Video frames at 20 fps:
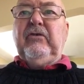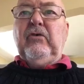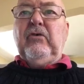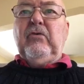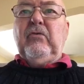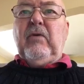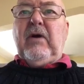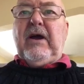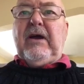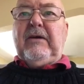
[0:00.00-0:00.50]

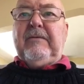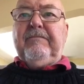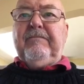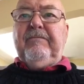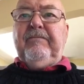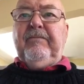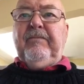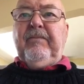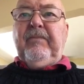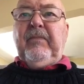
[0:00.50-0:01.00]
your way.
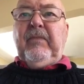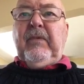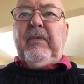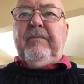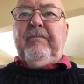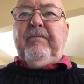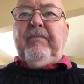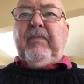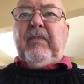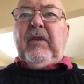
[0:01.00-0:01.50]

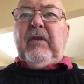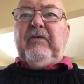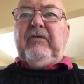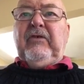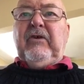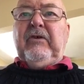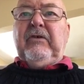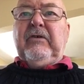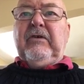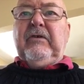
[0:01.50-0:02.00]

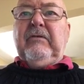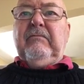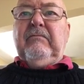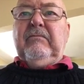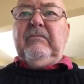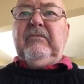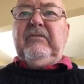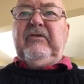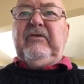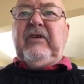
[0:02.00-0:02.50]
So
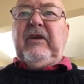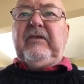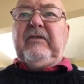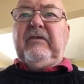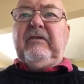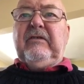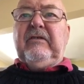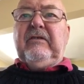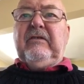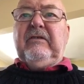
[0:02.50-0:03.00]
set
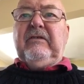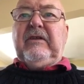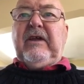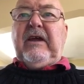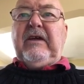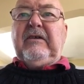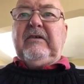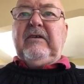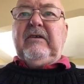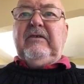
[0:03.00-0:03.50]

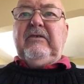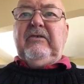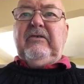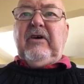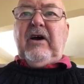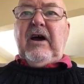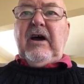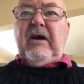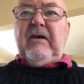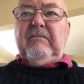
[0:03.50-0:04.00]
date and
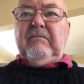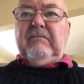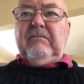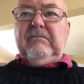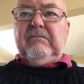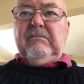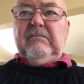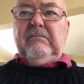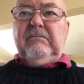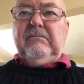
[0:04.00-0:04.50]
time.
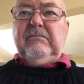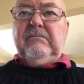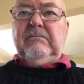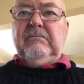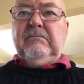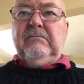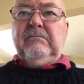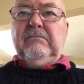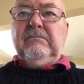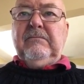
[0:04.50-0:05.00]

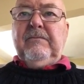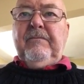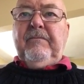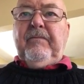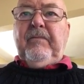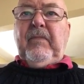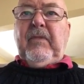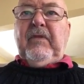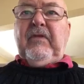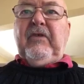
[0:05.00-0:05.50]

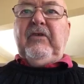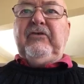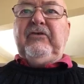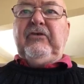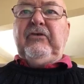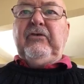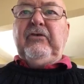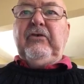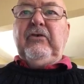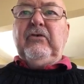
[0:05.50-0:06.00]
This
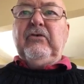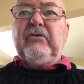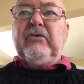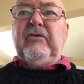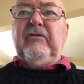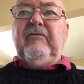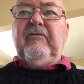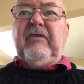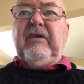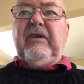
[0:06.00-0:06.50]
to your
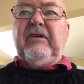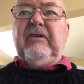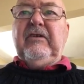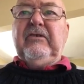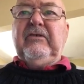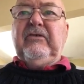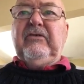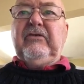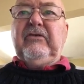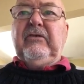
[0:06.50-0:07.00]

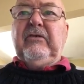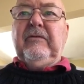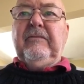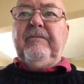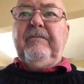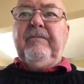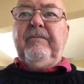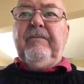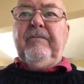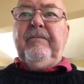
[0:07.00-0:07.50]
convenience
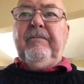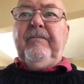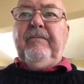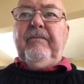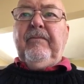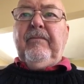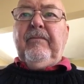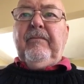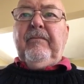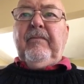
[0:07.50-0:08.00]

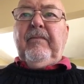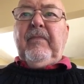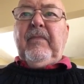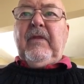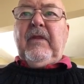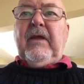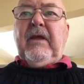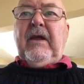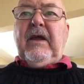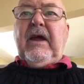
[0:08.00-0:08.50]

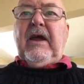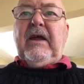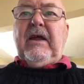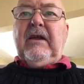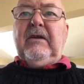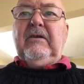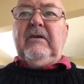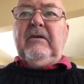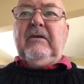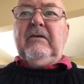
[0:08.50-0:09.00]

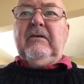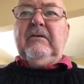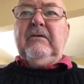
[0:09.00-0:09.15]
and,